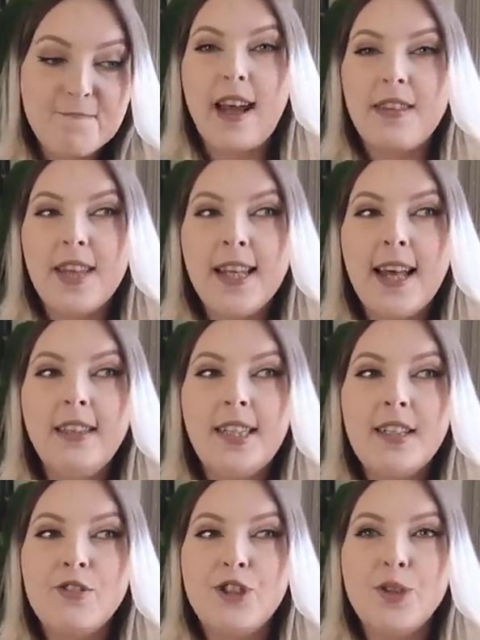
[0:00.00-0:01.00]
I think I'll
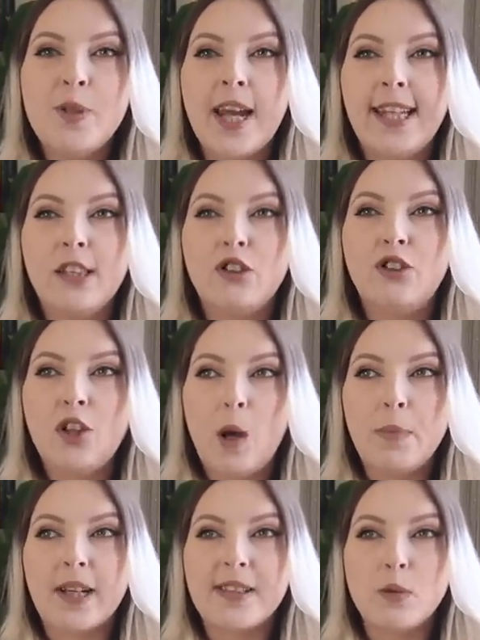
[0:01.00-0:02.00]
need to do that in the
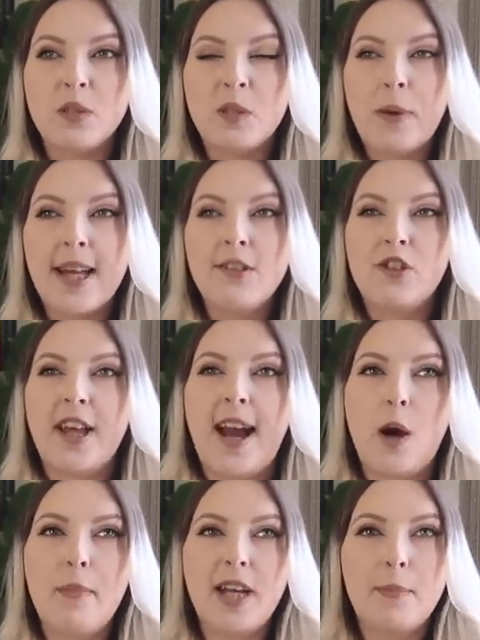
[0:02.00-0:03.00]
shop because it will depend on
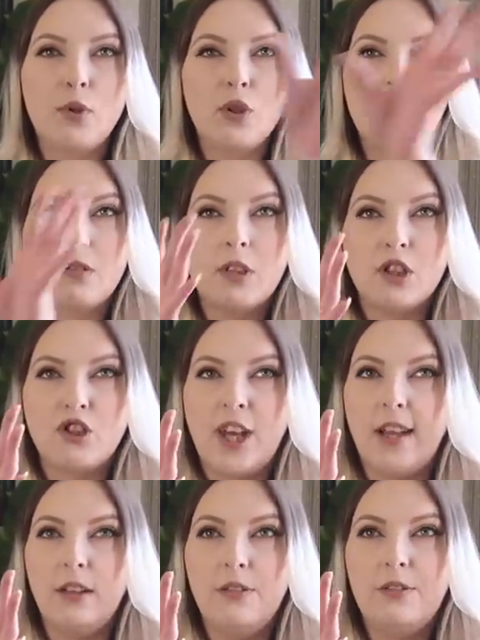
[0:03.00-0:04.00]
how many books are on a
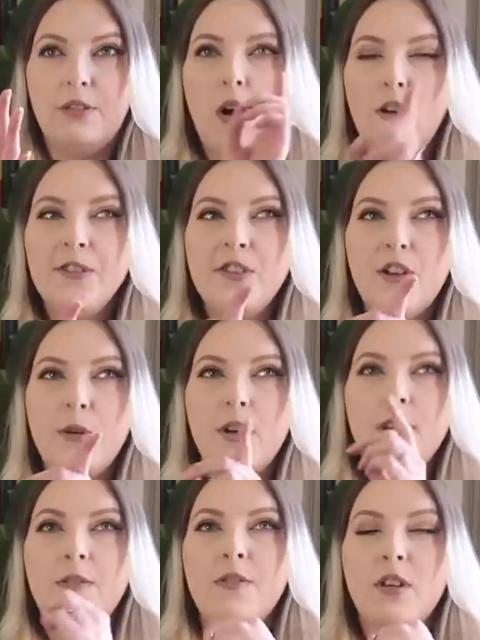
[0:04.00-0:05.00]
shelf. Also,
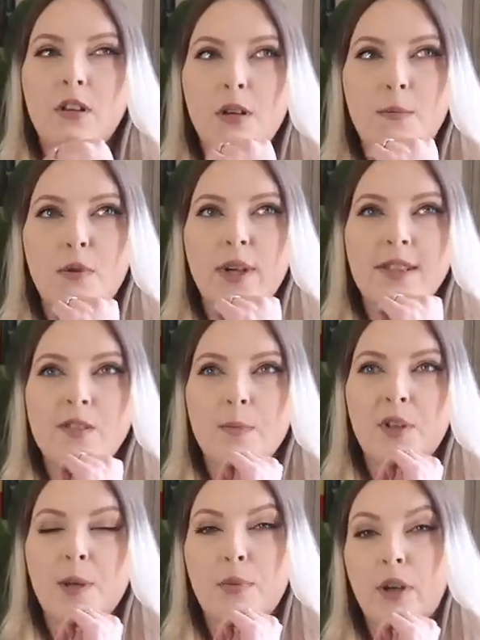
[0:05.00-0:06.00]
if the number ends
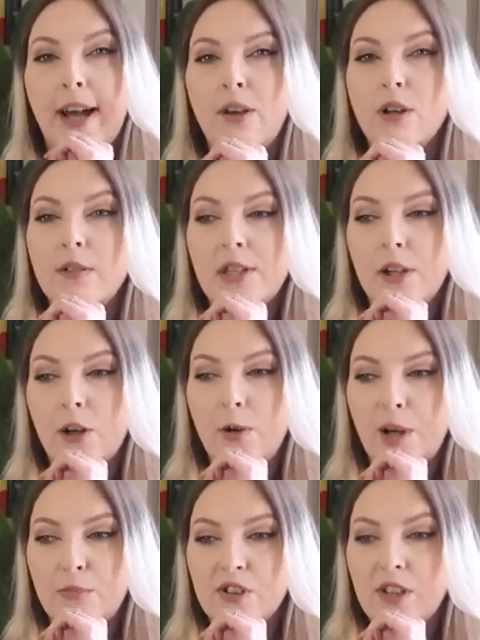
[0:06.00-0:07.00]
up on a book I already
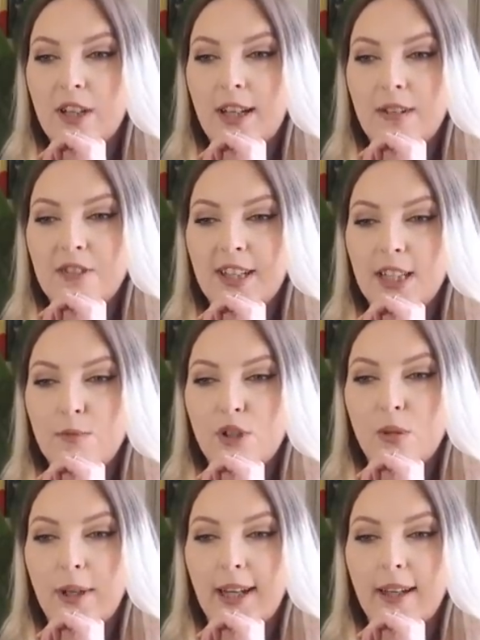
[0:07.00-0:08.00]
own, I'm just gonna have to keep
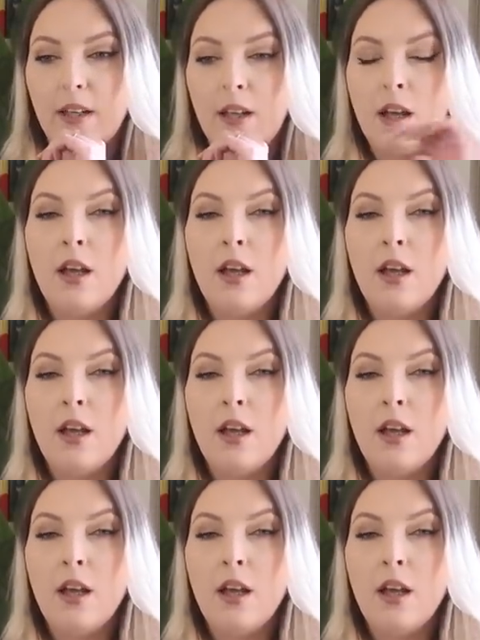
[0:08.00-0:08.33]
doing it.